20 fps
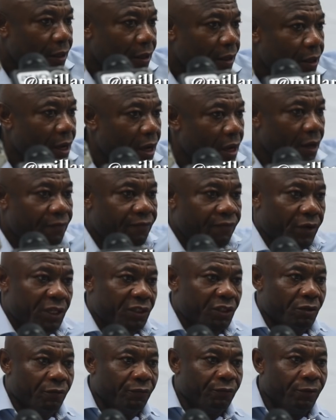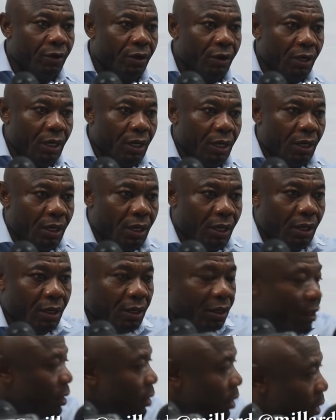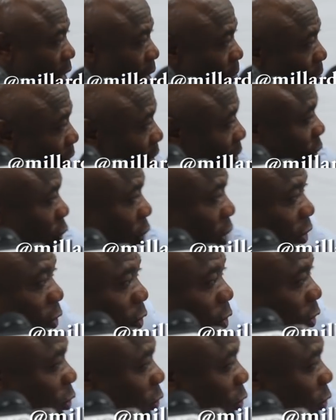Yeah, first of all, let me join you